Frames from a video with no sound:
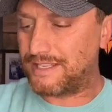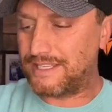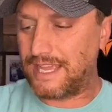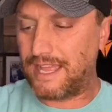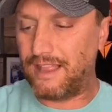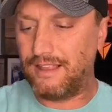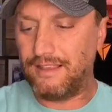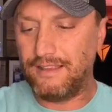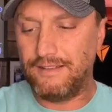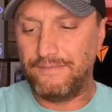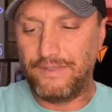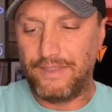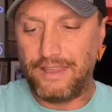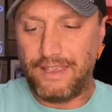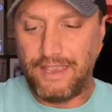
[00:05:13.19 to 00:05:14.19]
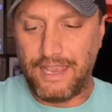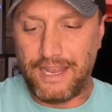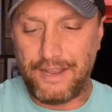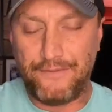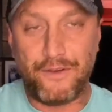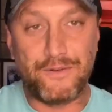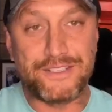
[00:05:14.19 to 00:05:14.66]
tell,
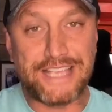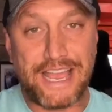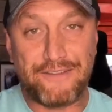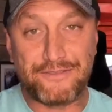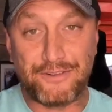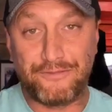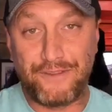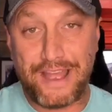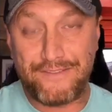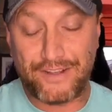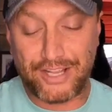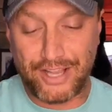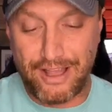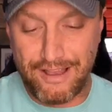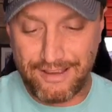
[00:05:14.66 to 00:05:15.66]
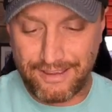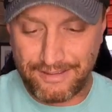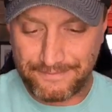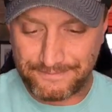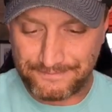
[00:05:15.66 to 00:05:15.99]
and if it was after 5 o'clock,